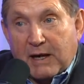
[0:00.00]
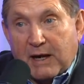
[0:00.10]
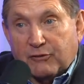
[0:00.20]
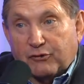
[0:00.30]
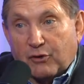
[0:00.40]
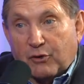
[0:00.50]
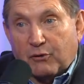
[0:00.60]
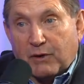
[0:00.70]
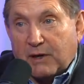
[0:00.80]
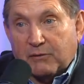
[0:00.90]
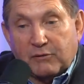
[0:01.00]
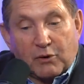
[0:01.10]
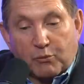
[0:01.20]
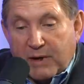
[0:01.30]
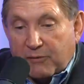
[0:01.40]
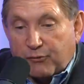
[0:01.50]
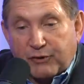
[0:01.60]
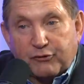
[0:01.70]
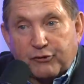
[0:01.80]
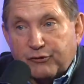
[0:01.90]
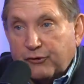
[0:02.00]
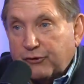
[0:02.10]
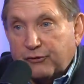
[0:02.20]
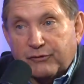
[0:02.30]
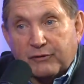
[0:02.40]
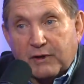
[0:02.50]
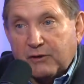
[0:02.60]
And so, we have researchers,